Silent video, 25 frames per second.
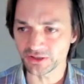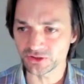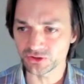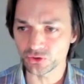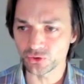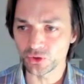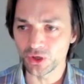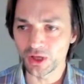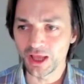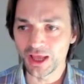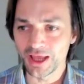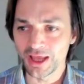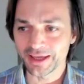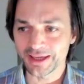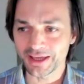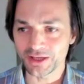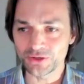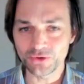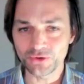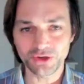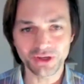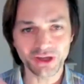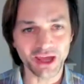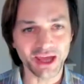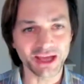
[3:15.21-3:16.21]
So can
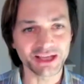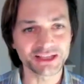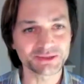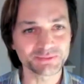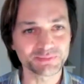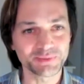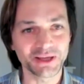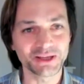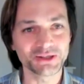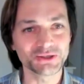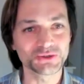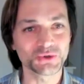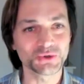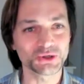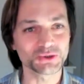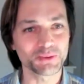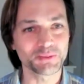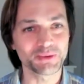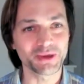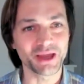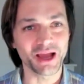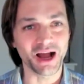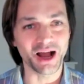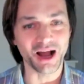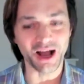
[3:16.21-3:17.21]
you again explain to us
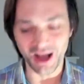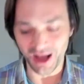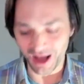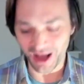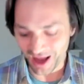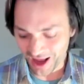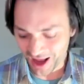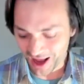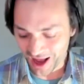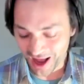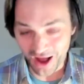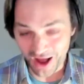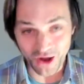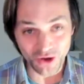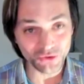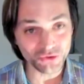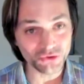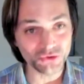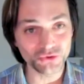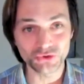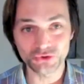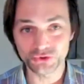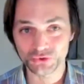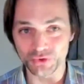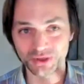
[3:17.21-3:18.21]
maybe how
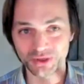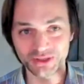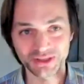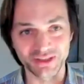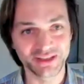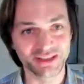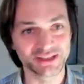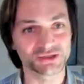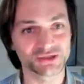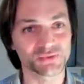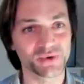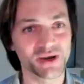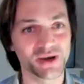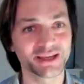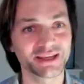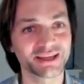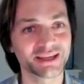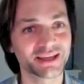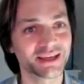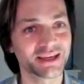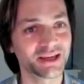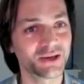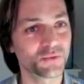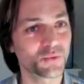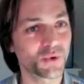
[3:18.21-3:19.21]
you created this
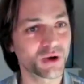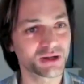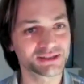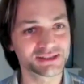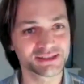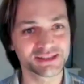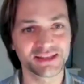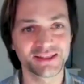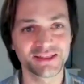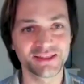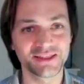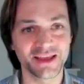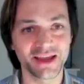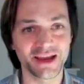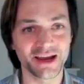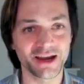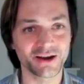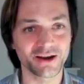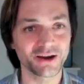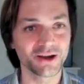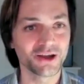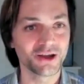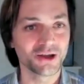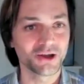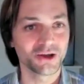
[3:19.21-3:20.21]
ranking, what's in
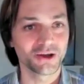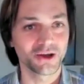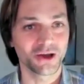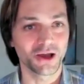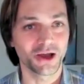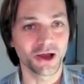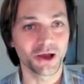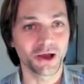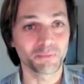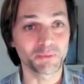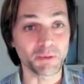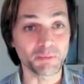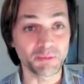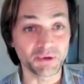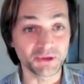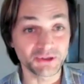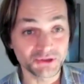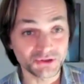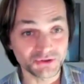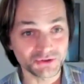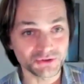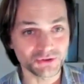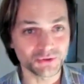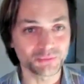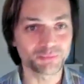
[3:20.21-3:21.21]
there, maybe
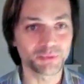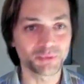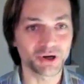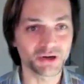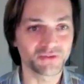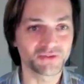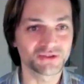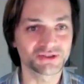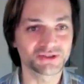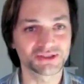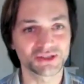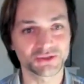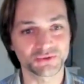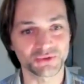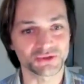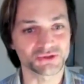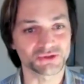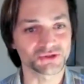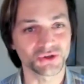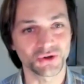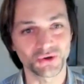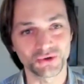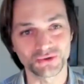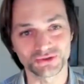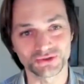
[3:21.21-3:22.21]
some part of the secret
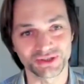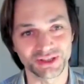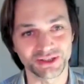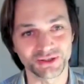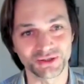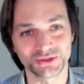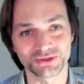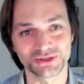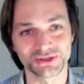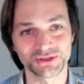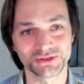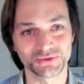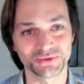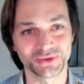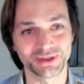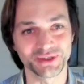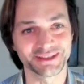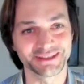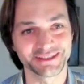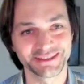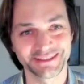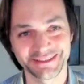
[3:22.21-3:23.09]
sauce that goes into it?